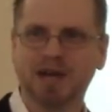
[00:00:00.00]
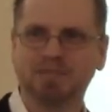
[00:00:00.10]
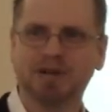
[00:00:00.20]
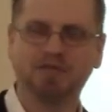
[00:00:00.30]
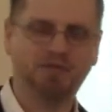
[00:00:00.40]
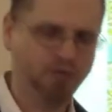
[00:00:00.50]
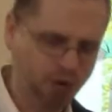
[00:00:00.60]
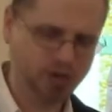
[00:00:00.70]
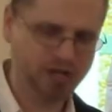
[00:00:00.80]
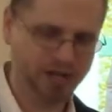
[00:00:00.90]
But
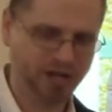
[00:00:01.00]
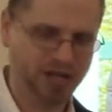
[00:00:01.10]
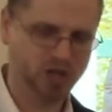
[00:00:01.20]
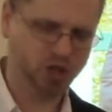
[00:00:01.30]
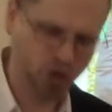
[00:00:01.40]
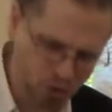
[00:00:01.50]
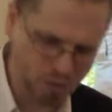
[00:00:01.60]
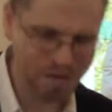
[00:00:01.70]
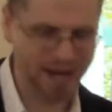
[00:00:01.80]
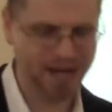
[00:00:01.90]
unfortunately,
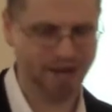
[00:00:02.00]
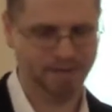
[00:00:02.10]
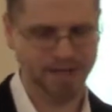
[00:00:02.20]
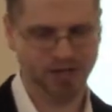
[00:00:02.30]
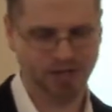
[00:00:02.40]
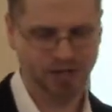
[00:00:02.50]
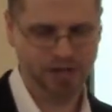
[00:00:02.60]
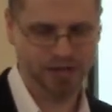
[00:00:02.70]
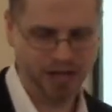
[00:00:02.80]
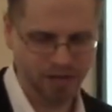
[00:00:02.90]
too many of us
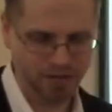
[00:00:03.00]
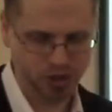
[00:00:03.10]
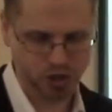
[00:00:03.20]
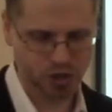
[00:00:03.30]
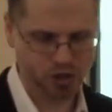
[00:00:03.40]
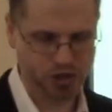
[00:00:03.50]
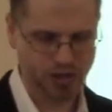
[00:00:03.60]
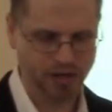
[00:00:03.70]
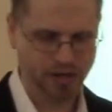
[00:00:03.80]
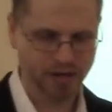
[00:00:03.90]
think of the
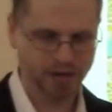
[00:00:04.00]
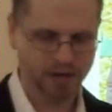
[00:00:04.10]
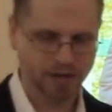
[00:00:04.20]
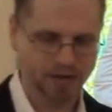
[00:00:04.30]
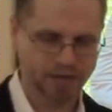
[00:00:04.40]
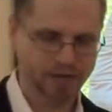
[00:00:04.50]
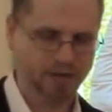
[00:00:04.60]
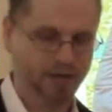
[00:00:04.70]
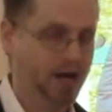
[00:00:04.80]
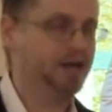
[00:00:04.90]
church
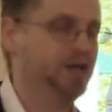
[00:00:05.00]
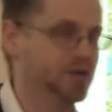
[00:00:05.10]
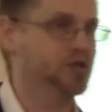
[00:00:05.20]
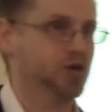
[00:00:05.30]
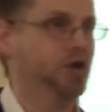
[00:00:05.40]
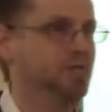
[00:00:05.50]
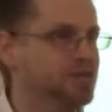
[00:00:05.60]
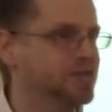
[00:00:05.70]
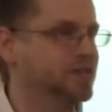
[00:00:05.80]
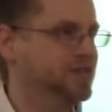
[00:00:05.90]
not in those
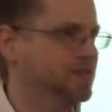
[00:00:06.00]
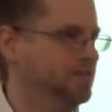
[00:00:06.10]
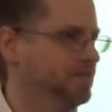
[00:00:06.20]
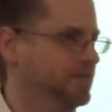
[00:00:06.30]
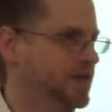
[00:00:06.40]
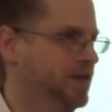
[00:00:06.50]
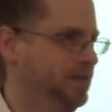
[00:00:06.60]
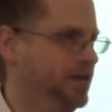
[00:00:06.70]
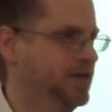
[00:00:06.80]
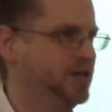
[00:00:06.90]
terms,
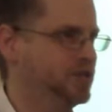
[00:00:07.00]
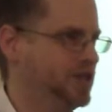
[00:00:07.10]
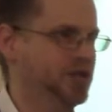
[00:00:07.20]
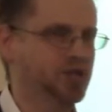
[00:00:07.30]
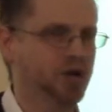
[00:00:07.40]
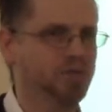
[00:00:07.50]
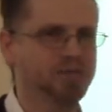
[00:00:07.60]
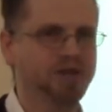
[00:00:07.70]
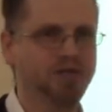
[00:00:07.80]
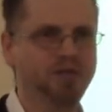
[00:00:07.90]
but in, in
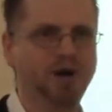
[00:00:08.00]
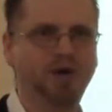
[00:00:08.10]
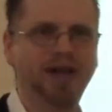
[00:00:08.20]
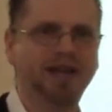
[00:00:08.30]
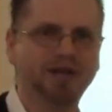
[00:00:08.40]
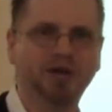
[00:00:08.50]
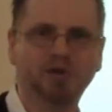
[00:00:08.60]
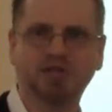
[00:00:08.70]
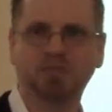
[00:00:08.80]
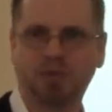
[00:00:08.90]
terms of, well, hey, you
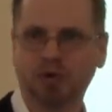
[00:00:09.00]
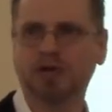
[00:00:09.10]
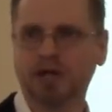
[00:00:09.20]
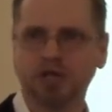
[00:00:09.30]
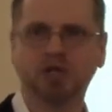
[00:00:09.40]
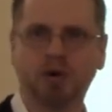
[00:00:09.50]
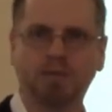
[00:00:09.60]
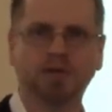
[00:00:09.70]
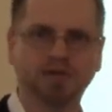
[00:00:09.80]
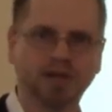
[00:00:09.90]
know, it's important that I show
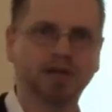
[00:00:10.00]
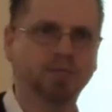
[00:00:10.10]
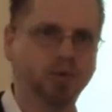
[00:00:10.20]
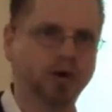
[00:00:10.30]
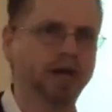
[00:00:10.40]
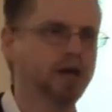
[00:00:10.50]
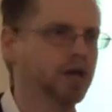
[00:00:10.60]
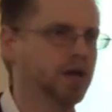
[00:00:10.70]
up on Sunday morning.